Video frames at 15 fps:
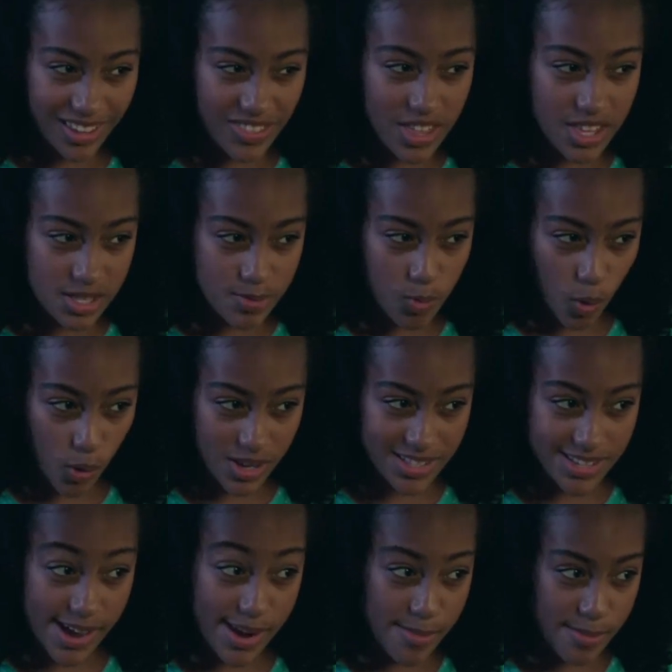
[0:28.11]
If a
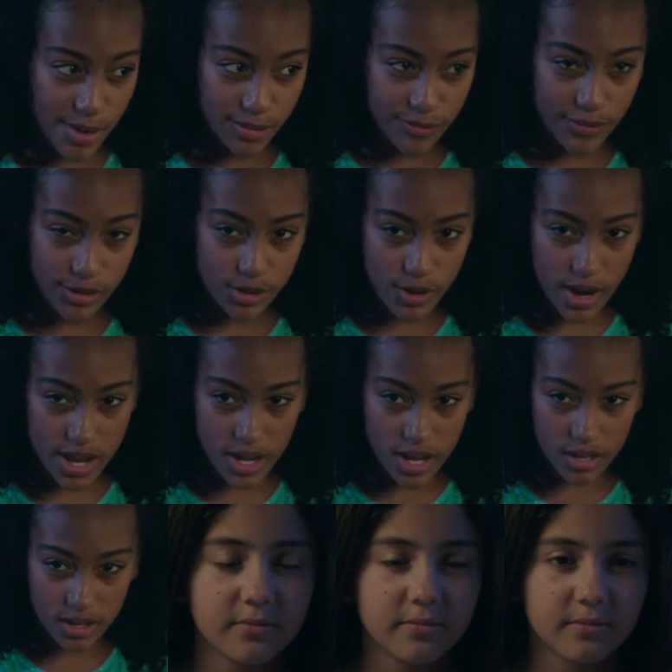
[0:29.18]
person sings the
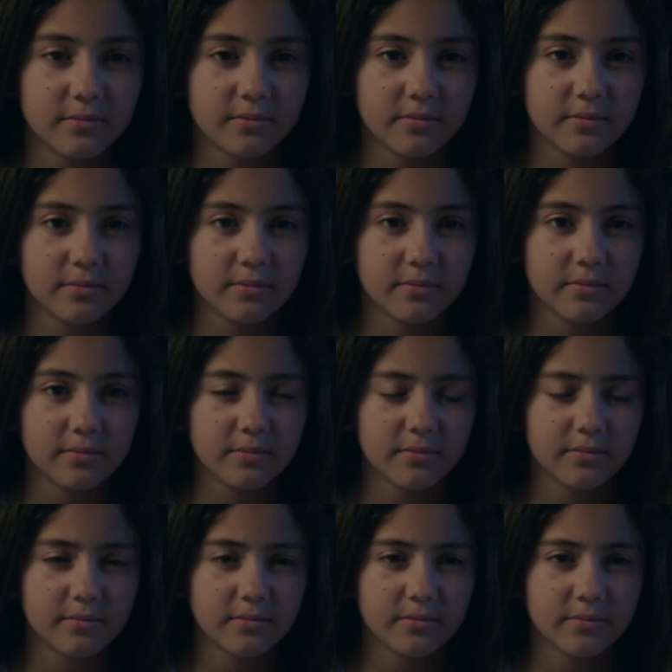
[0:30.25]
Crooked Man song,
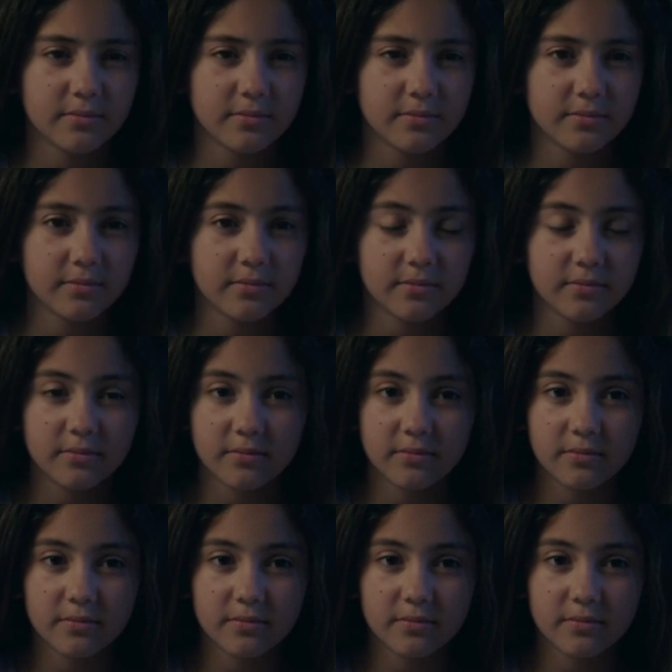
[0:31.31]
he will come to kill